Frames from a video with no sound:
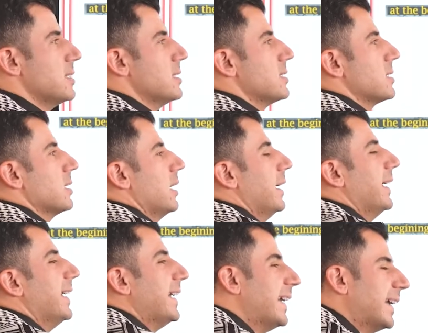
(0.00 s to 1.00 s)
is
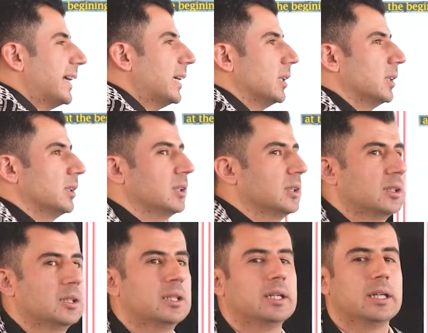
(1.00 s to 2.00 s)
E.
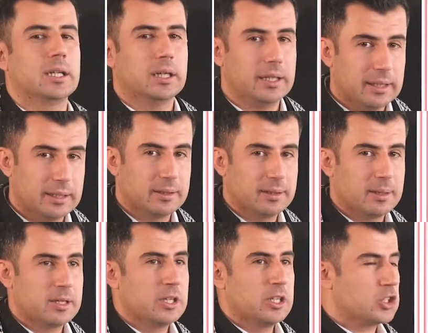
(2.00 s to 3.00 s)

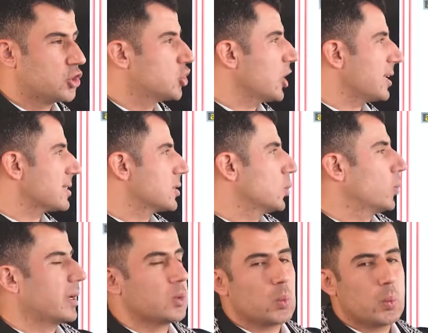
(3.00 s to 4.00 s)
E. Just
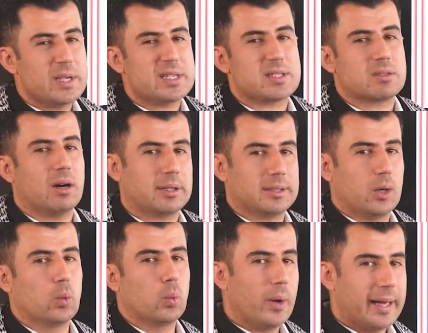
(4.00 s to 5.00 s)
when we start
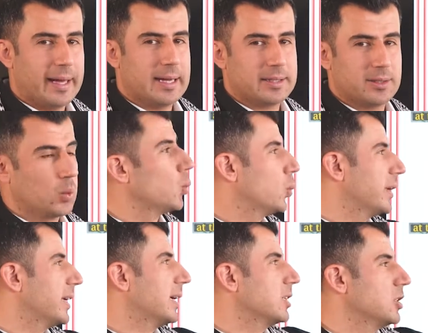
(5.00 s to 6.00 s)
a word,
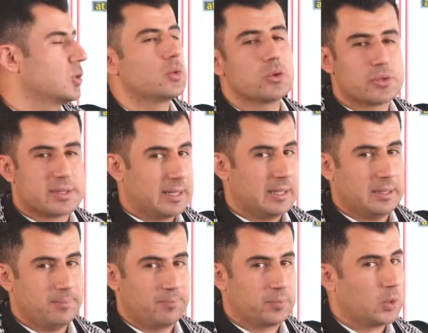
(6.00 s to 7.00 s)
we can use
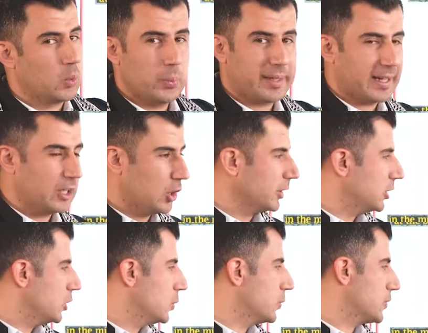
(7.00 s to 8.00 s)
E. We cannot
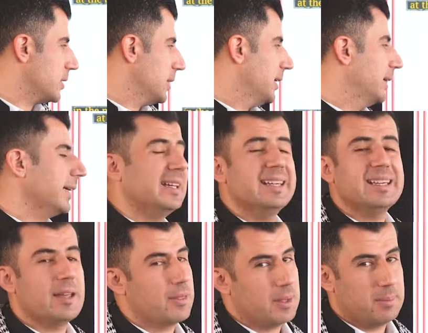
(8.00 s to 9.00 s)
use E
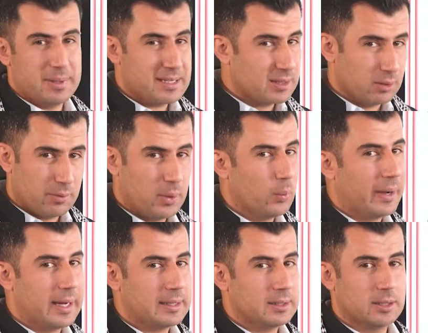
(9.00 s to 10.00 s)
in the middle of the
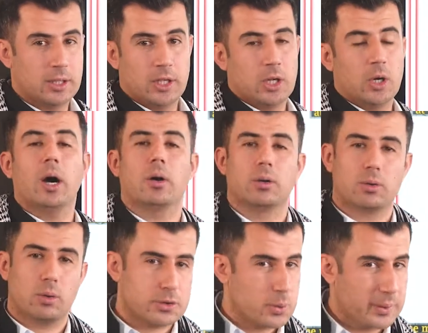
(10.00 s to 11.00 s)
word, and
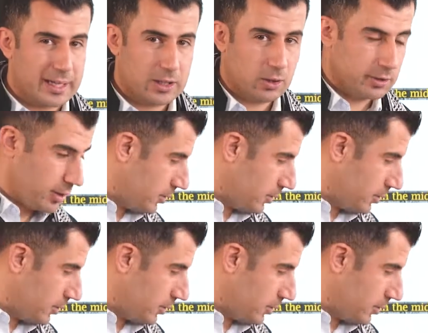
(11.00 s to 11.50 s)
also we cannot